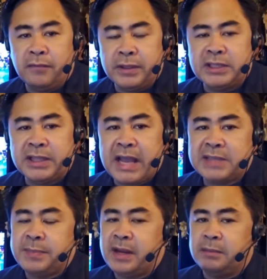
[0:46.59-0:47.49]
for this
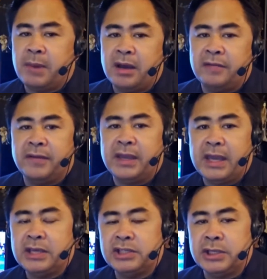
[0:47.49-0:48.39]
last-minute
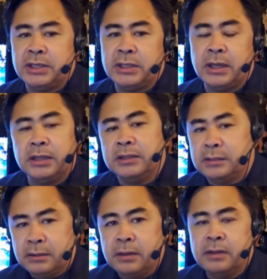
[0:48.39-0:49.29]
modification
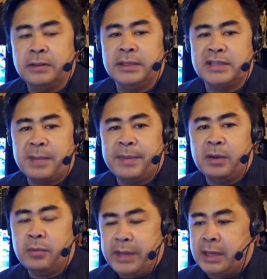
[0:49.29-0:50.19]
this
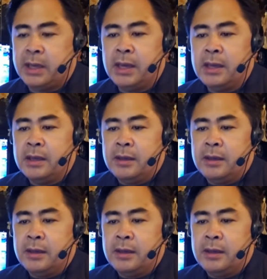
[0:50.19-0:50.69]
coming week.